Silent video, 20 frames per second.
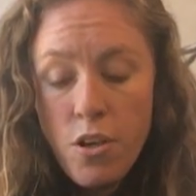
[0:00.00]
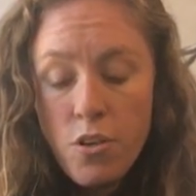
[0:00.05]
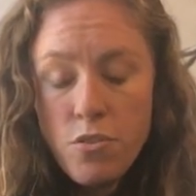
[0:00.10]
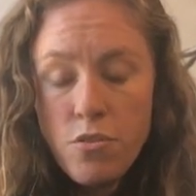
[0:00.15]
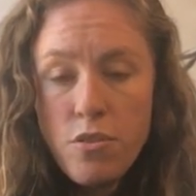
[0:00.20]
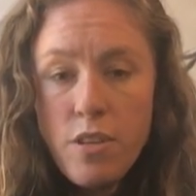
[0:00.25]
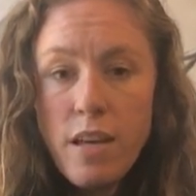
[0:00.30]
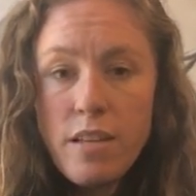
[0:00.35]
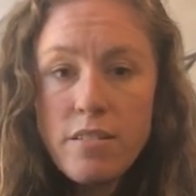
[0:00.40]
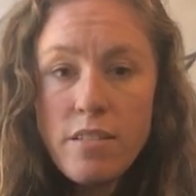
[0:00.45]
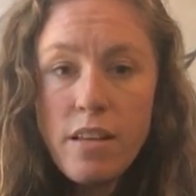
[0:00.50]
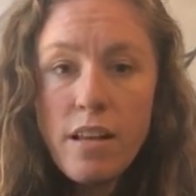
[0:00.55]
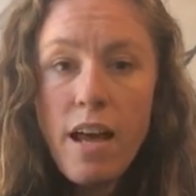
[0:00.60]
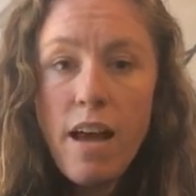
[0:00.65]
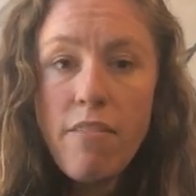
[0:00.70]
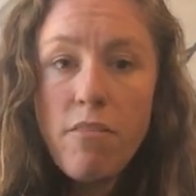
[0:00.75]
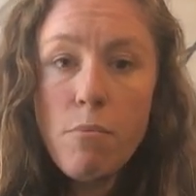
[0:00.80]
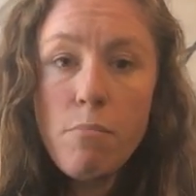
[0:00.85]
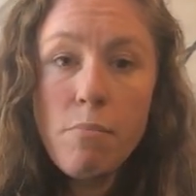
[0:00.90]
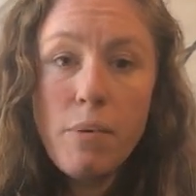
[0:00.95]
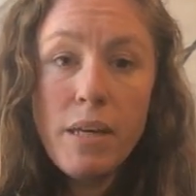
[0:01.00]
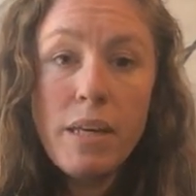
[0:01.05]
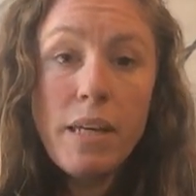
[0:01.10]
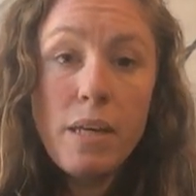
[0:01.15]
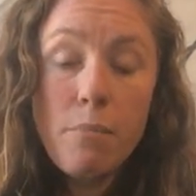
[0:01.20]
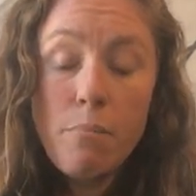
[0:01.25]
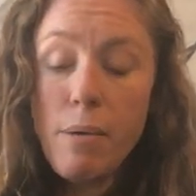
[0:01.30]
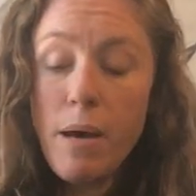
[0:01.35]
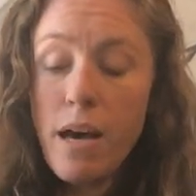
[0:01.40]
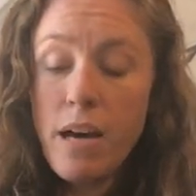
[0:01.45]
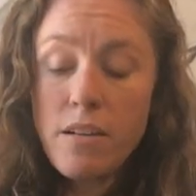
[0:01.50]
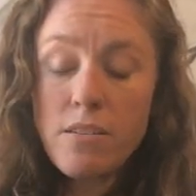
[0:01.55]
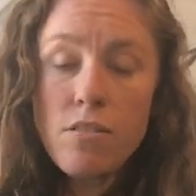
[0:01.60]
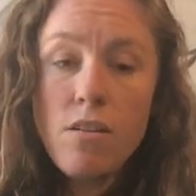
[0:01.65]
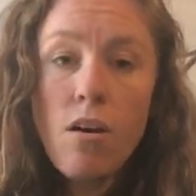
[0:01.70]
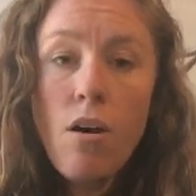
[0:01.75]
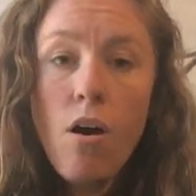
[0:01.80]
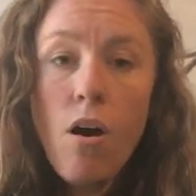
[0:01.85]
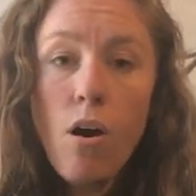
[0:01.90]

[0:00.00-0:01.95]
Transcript: So, that's going to have a big impact